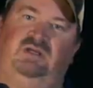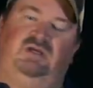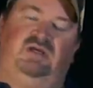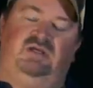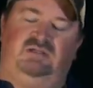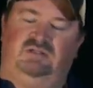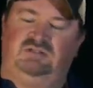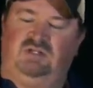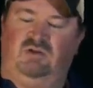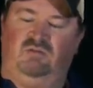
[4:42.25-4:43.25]
uh, the
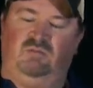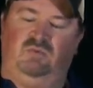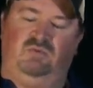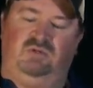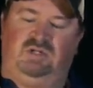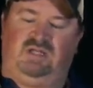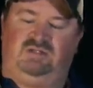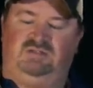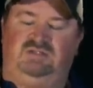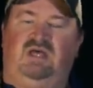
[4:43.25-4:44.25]
tone board at
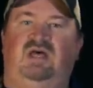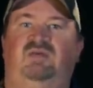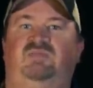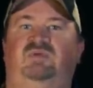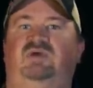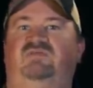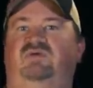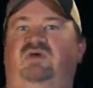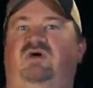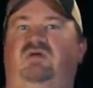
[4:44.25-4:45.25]
the top of the
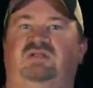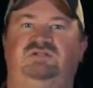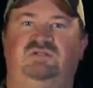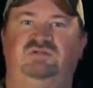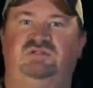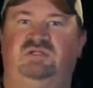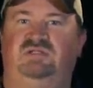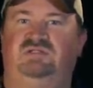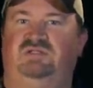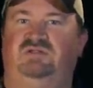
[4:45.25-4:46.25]
call. And as you can see in
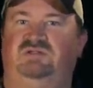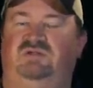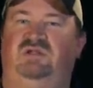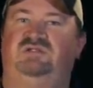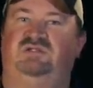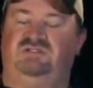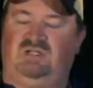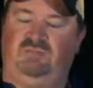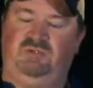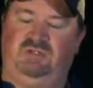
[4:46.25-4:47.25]
this illustration, as
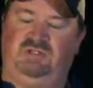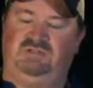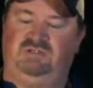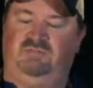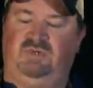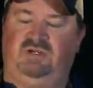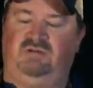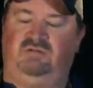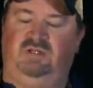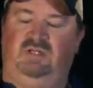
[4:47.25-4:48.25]
I'm looking into the
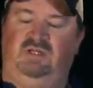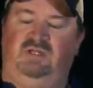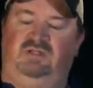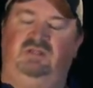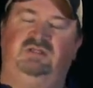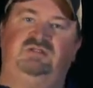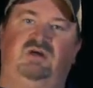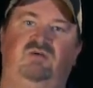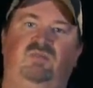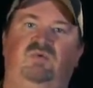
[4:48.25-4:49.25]
barrel, the
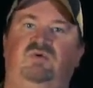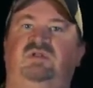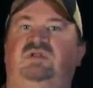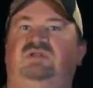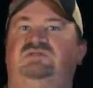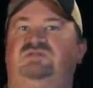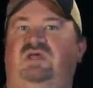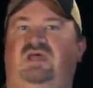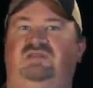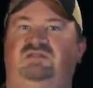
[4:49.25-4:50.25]
tone board is
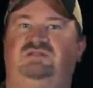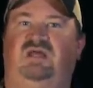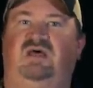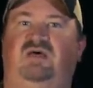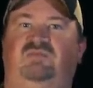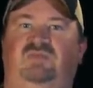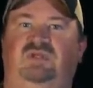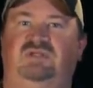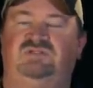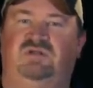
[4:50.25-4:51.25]
at the top,
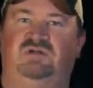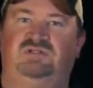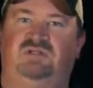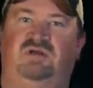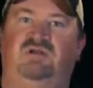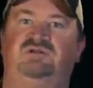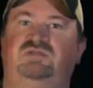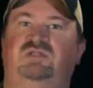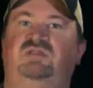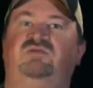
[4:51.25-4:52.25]
the insert is turned
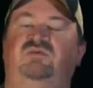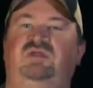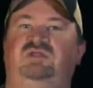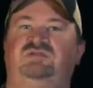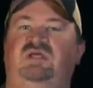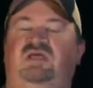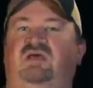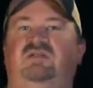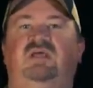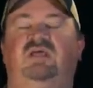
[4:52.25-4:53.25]
so that the reed is
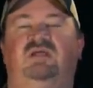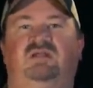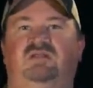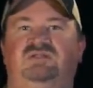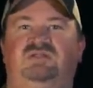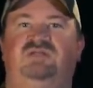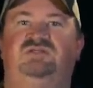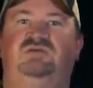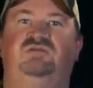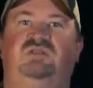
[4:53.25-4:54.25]
down. Now this does
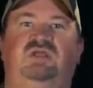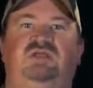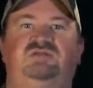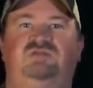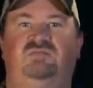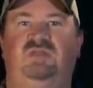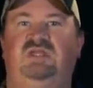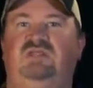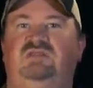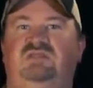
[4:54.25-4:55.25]
two things. To
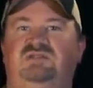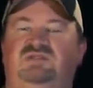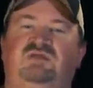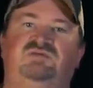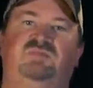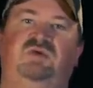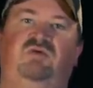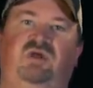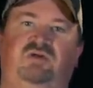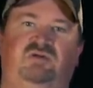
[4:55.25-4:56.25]
me, this gives me
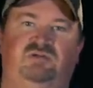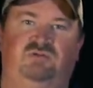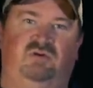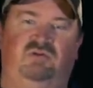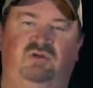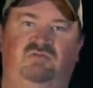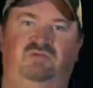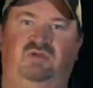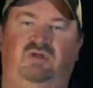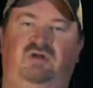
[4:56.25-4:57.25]
greater control over
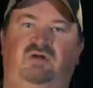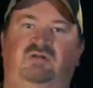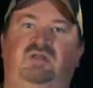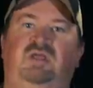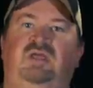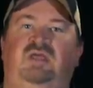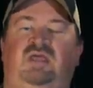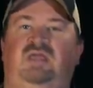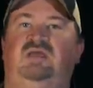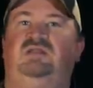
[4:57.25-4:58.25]
the call
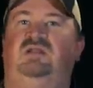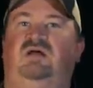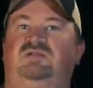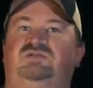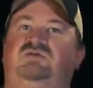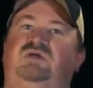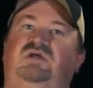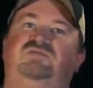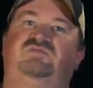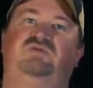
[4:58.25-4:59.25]
and it also
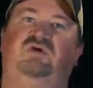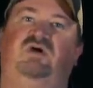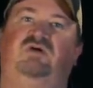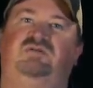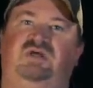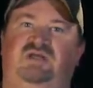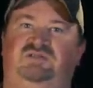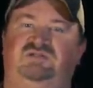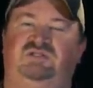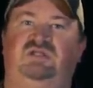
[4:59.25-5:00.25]
helps for the call not
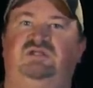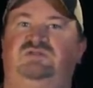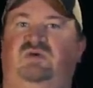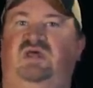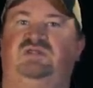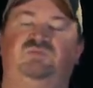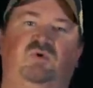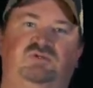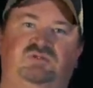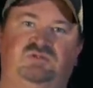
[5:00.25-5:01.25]
to stick. So as
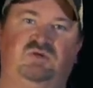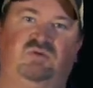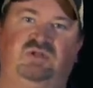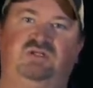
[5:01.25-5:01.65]
moisture is going